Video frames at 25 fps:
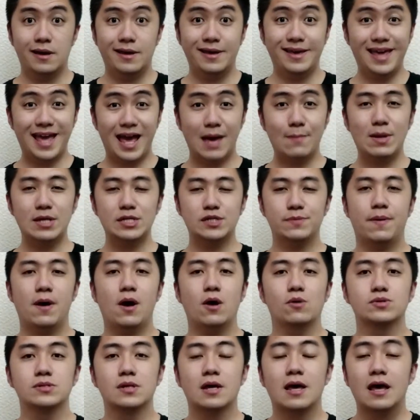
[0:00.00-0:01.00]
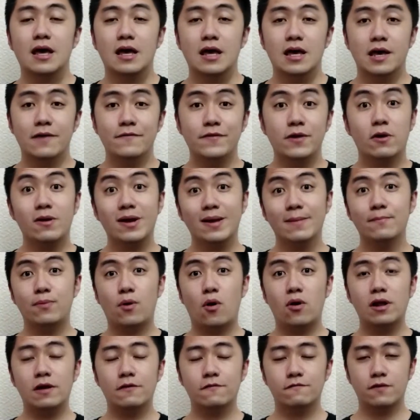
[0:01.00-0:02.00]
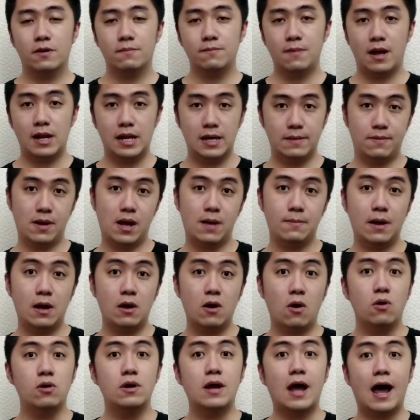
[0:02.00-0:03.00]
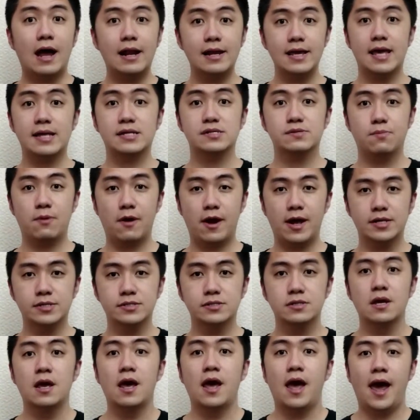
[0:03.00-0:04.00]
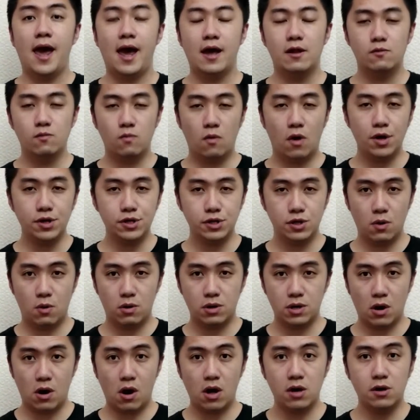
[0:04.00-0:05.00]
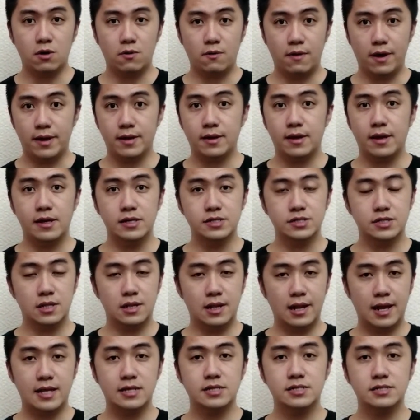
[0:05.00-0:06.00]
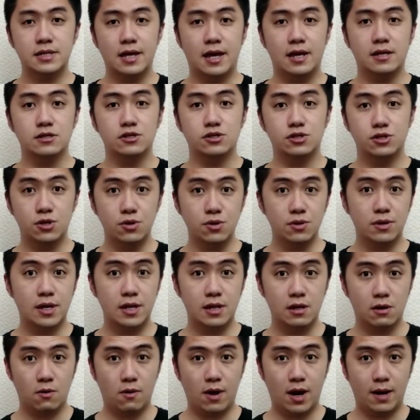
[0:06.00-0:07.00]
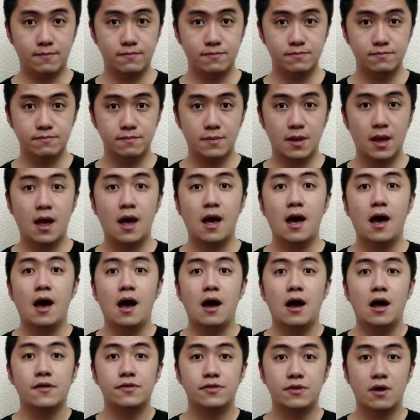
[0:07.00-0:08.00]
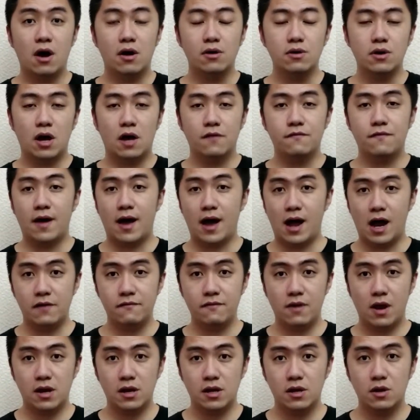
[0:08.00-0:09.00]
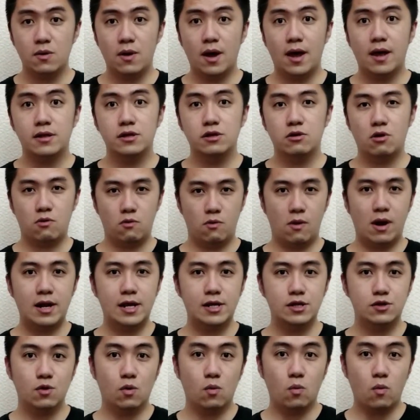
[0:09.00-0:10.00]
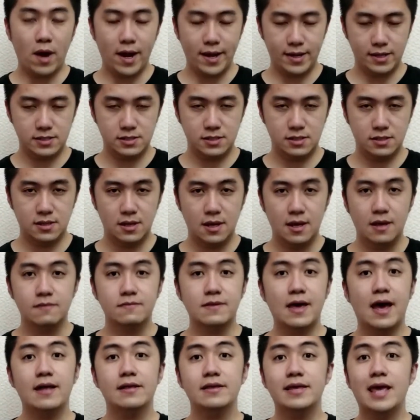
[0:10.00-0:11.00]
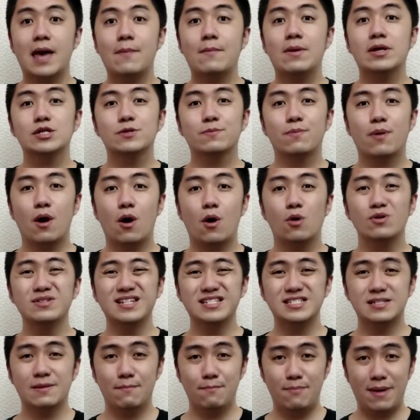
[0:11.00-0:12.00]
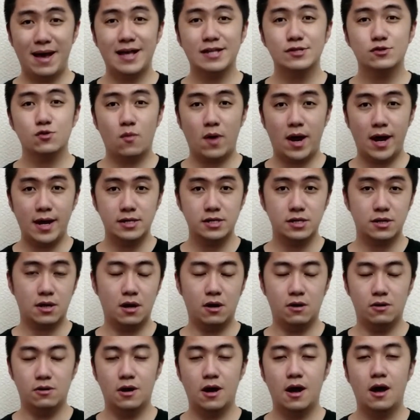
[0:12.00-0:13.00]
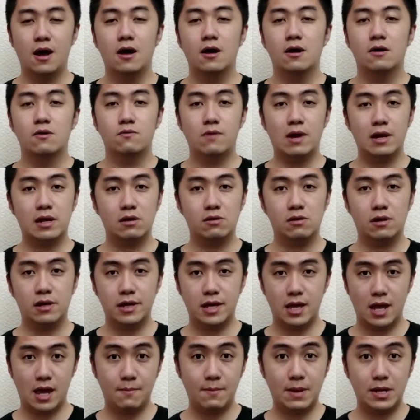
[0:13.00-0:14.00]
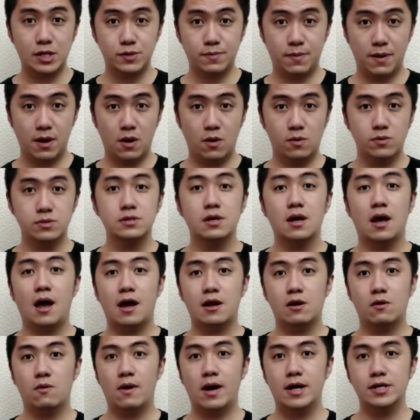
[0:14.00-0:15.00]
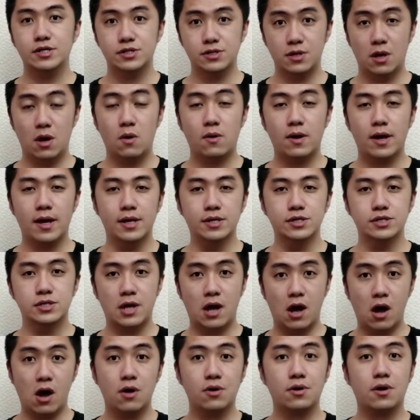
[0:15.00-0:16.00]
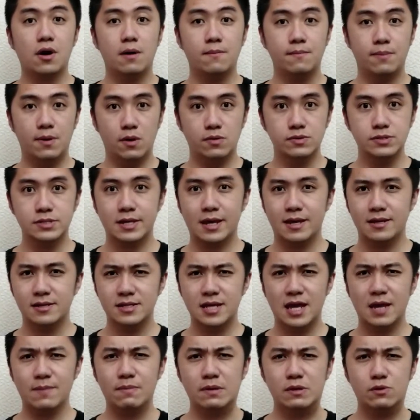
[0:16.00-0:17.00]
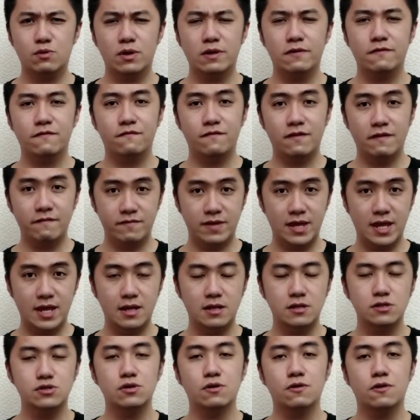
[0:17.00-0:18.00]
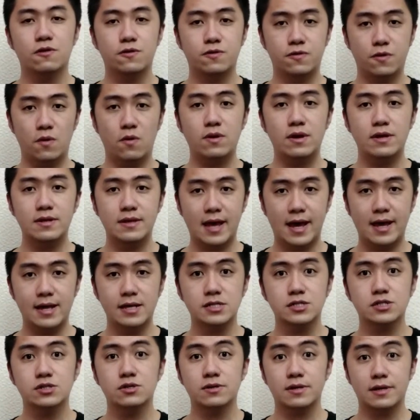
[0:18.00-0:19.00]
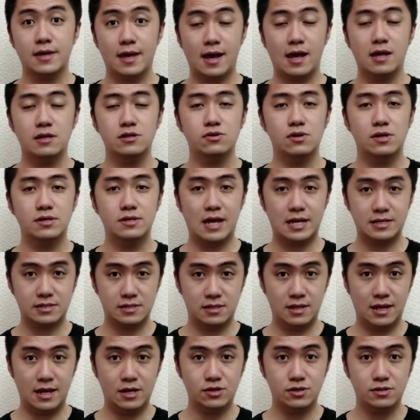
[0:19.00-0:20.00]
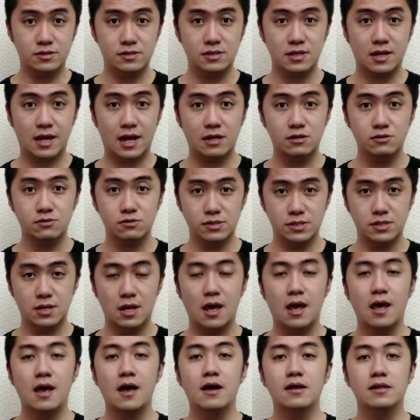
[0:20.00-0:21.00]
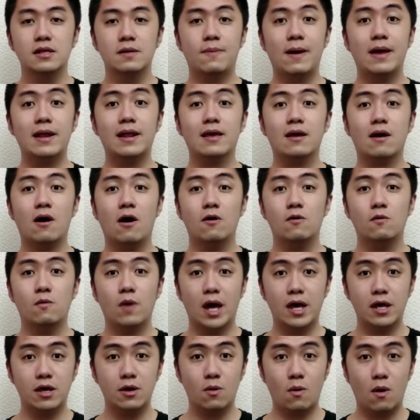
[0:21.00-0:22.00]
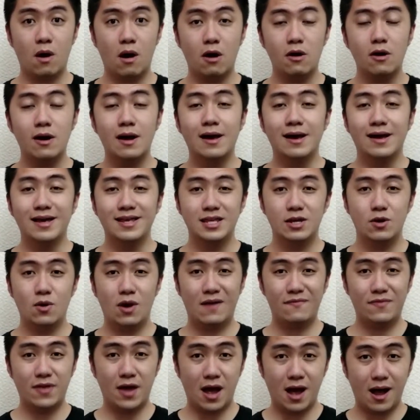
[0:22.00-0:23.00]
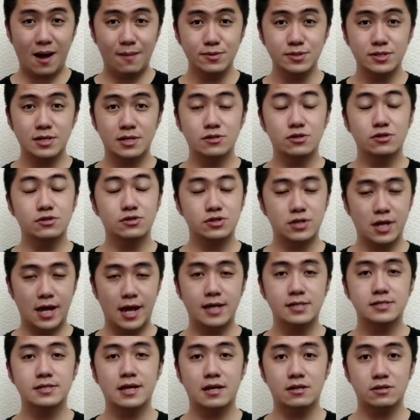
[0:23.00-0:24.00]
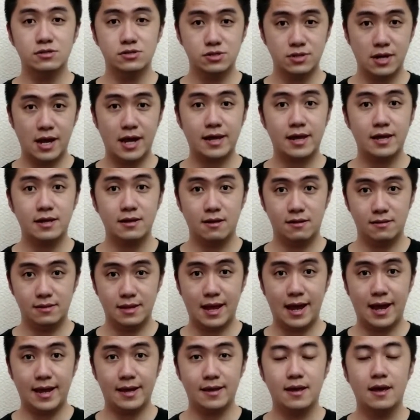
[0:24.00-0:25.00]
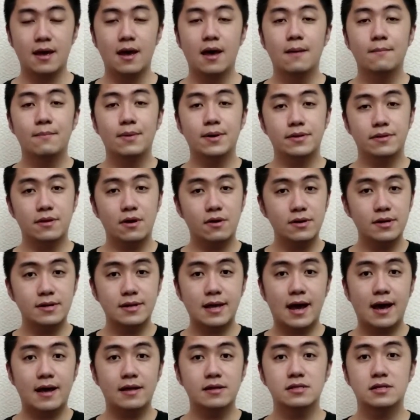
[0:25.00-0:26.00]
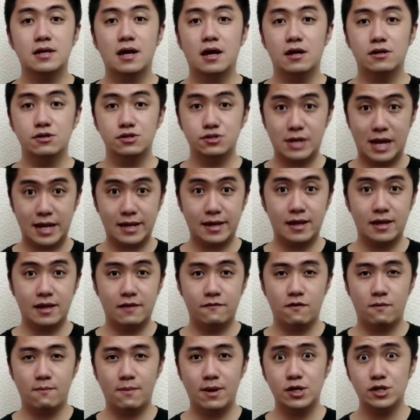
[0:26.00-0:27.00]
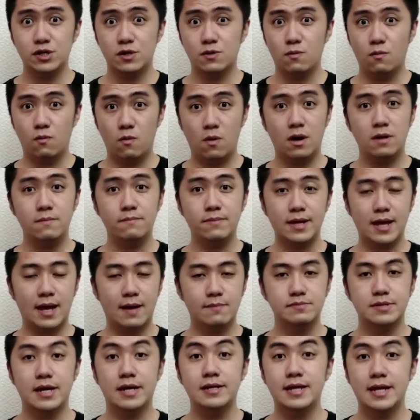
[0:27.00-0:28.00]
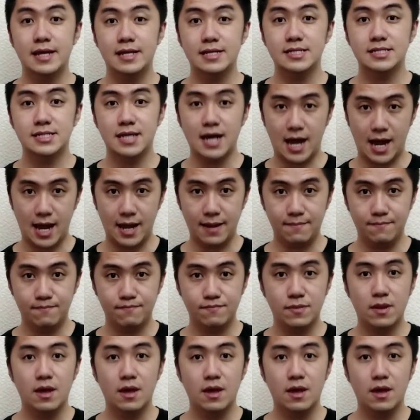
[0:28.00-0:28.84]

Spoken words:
EMS post. If you're importing from Alibaba or AliExpress and what you're ordering is less than 2 kilograms, not of high value and you're ready to wait, then EMS post is the best way to go. Regular EMS posts, otherwise known as Hong Kong posts, can take between 15 to 30 days to get to the destination countries. Depending on where you are, you have the option to chase and track it online, but note that the tracking information won't be updated in time.